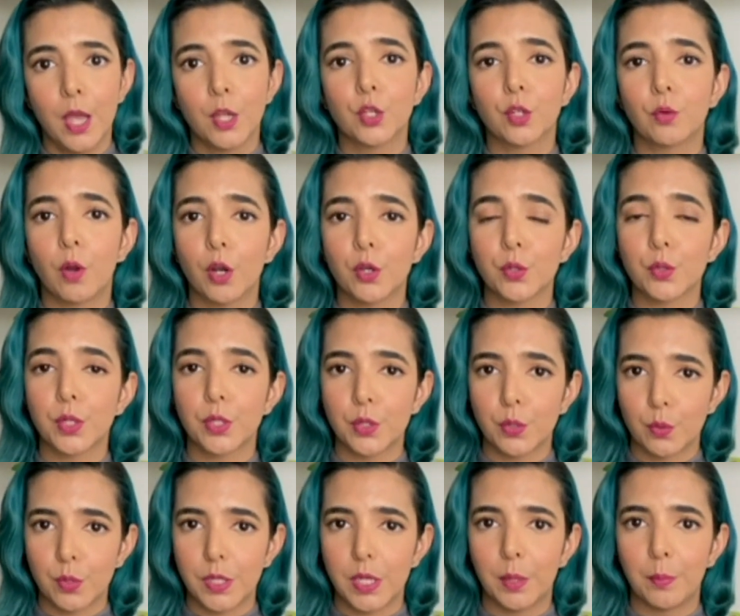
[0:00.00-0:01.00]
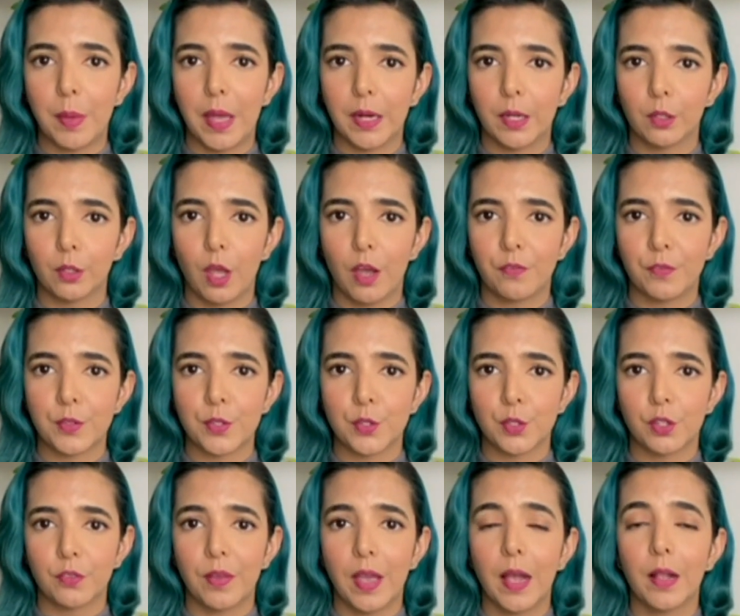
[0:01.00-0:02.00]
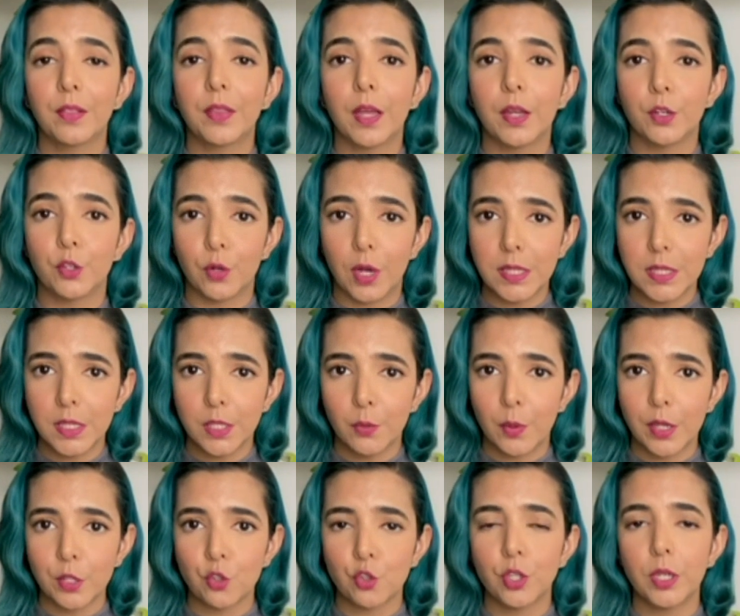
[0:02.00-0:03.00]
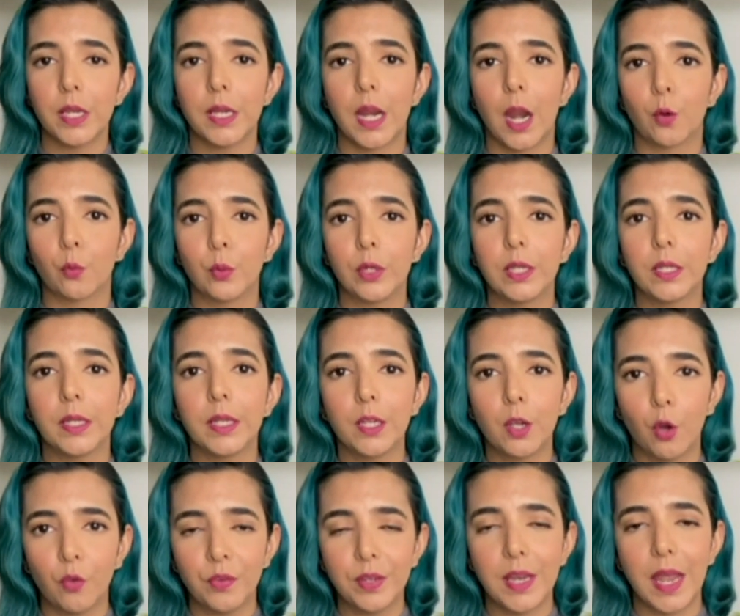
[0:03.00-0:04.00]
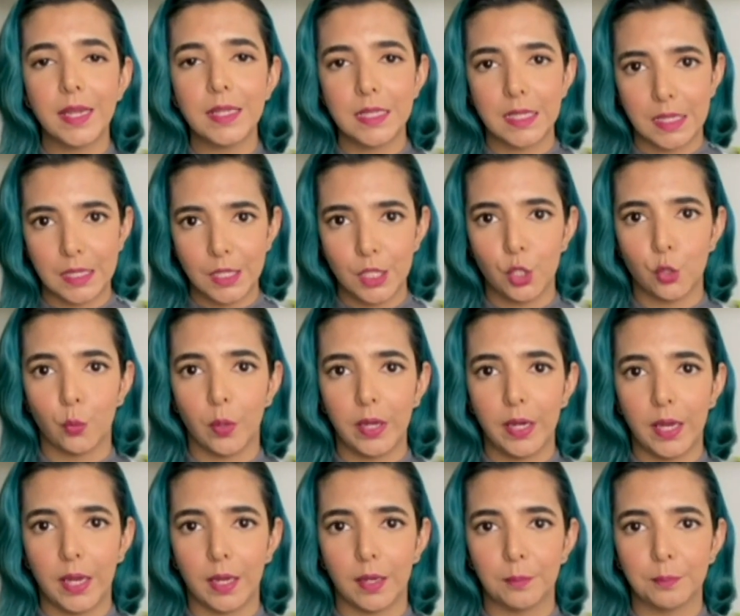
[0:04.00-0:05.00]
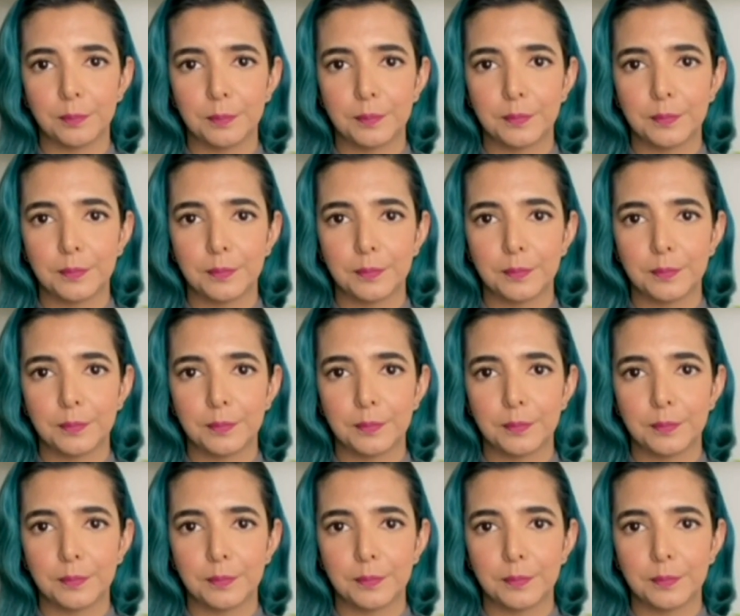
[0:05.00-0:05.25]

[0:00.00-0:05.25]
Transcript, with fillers: Toronto's Associate Medical Officer of Health addressed the question in our weekly COVID-19 Q&A.